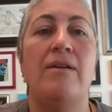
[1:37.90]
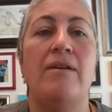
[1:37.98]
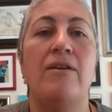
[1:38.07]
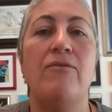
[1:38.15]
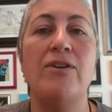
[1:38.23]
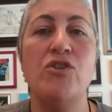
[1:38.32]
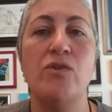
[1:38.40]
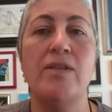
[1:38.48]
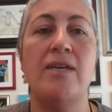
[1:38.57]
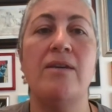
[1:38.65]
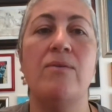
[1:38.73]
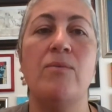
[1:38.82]

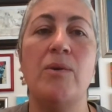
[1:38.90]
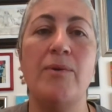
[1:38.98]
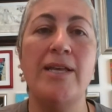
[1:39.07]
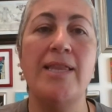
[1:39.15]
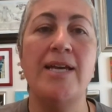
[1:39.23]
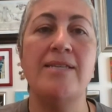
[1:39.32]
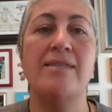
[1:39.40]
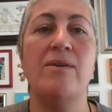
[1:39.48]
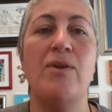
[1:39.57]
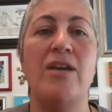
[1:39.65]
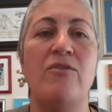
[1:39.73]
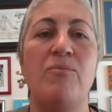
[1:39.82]
Eventually, we realized that
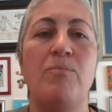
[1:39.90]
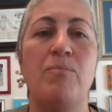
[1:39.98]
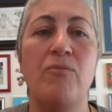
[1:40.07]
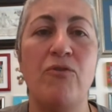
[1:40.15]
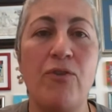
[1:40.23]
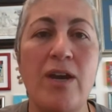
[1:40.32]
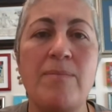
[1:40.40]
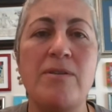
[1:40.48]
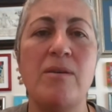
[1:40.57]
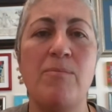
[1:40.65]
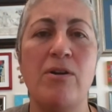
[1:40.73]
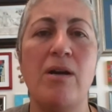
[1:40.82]
we had framed
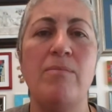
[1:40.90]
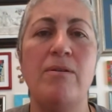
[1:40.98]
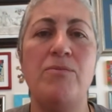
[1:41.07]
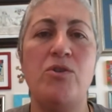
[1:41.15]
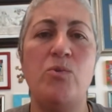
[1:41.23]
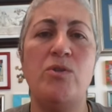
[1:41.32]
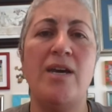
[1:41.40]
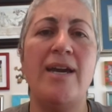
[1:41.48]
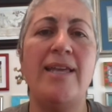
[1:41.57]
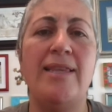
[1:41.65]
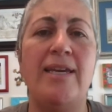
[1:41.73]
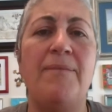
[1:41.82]
the problem too
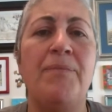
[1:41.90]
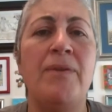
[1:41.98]
tightly,